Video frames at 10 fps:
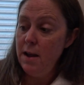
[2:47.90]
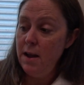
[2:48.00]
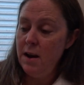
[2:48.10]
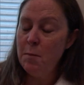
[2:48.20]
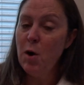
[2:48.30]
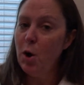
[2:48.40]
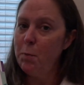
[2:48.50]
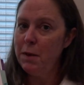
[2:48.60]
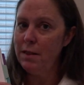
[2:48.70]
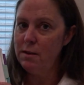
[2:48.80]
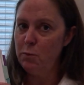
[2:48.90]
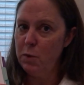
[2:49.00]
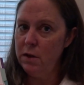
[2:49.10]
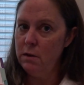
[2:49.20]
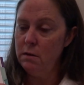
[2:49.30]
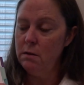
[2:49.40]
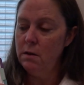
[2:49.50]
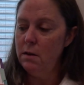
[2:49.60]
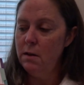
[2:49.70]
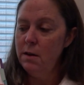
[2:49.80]
and I'm hoping this will
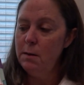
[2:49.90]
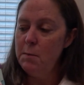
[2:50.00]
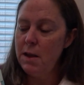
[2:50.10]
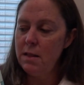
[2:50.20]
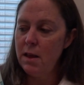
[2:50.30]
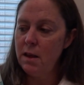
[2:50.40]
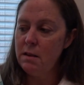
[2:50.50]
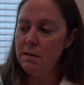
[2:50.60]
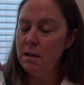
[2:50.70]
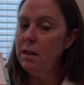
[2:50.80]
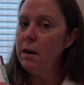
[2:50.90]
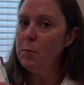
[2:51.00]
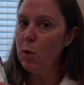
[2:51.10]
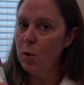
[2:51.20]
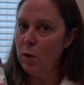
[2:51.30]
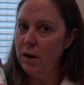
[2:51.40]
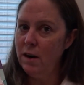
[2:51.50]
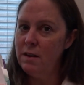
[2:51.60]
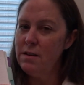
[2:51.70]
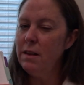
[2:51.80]
make things a little more
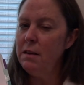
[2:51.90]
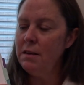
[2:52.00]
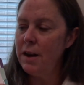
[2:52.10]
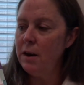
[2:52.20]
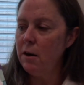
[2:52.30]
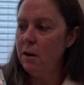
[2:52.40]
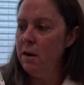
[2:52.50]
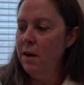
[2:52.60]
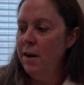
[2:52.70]
organized, a little neater.